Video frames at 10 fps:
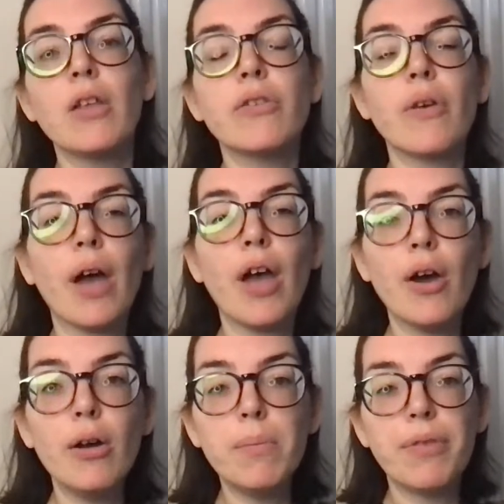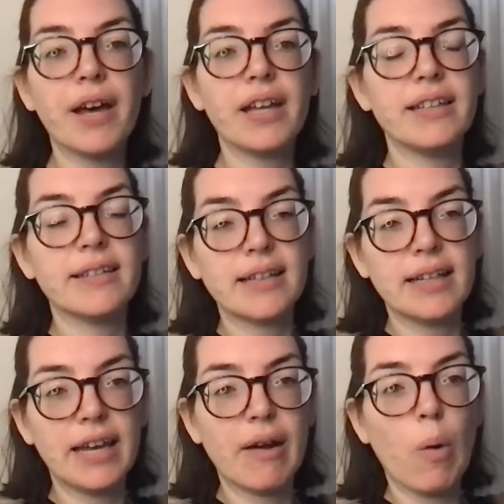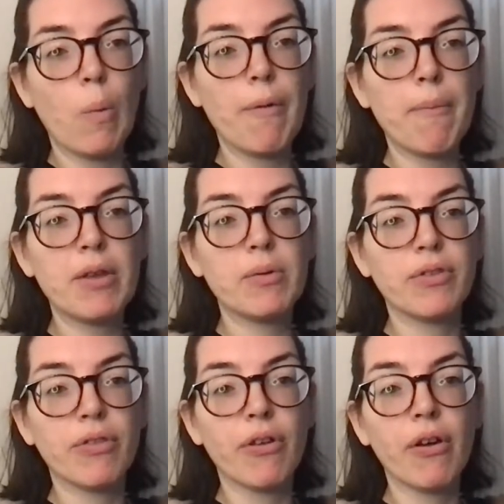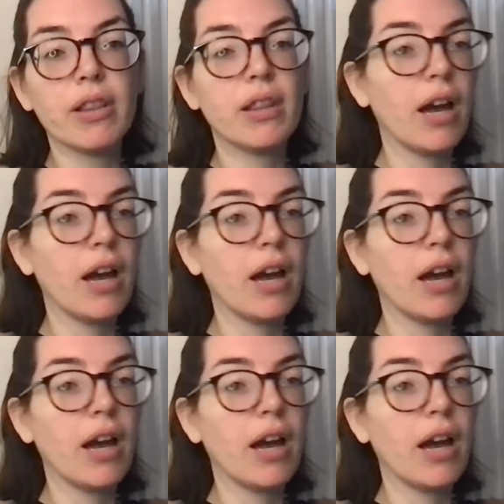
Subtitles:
So I hope that is clear on when we use the